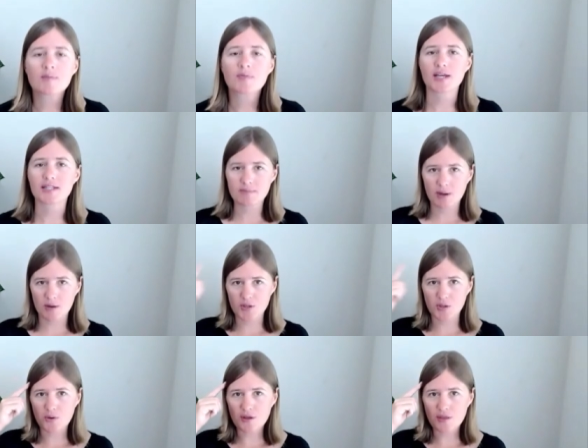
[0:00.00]
That's about
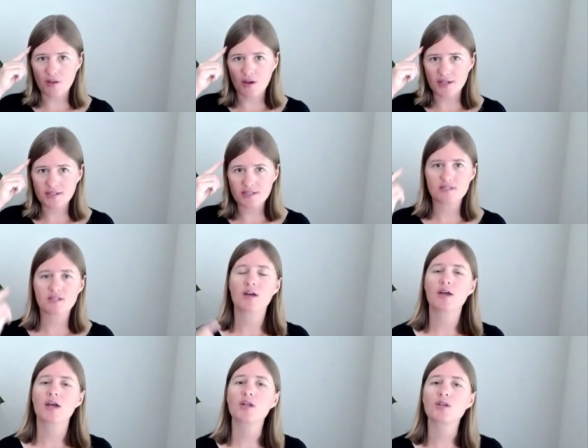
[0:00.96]
your thoughts
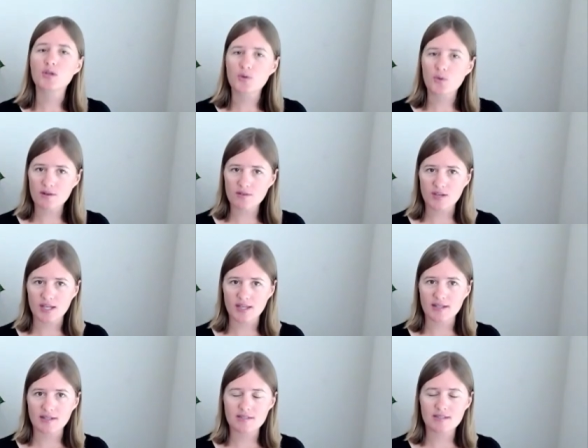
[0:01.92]
and your
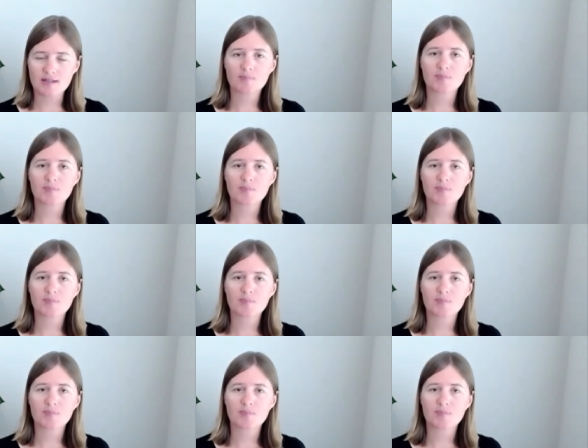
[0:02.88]
feelings,